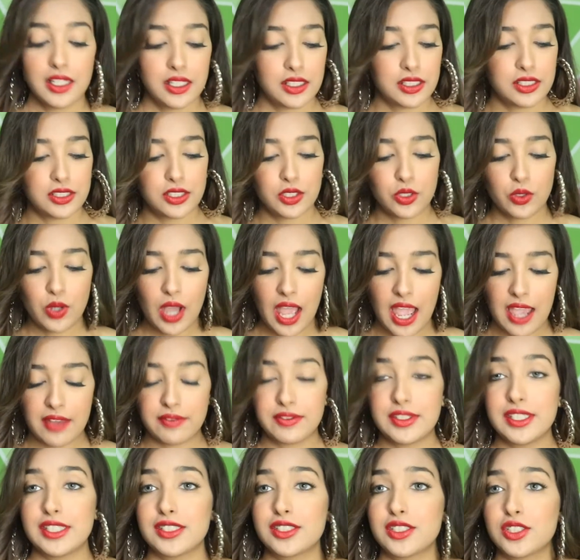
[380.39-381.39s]
So I
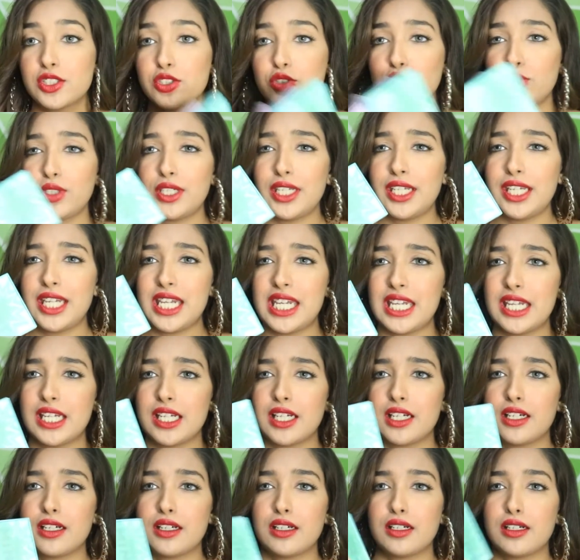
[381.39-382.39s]
have these three
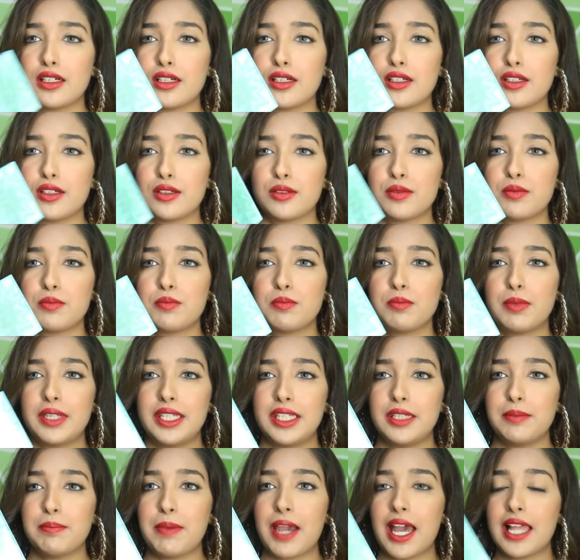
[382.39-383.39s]

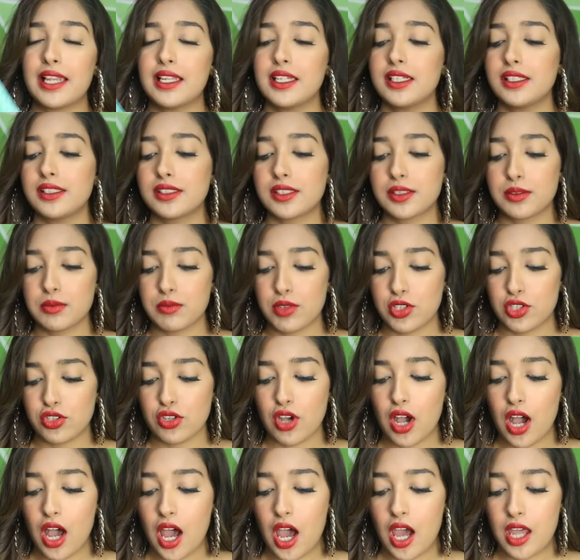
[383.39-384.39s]
mini palettes which
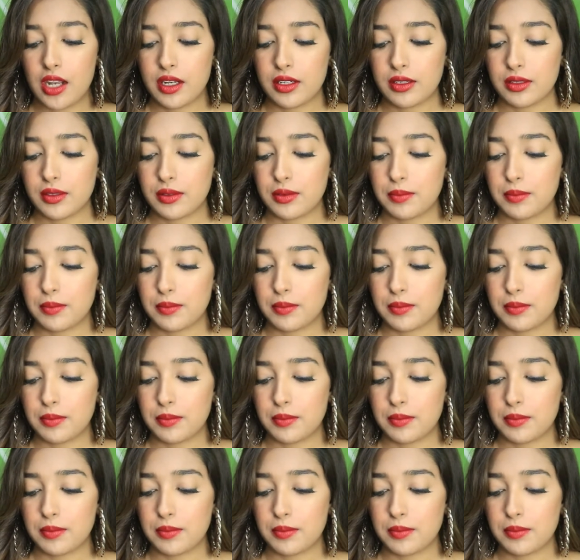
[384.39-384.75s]
are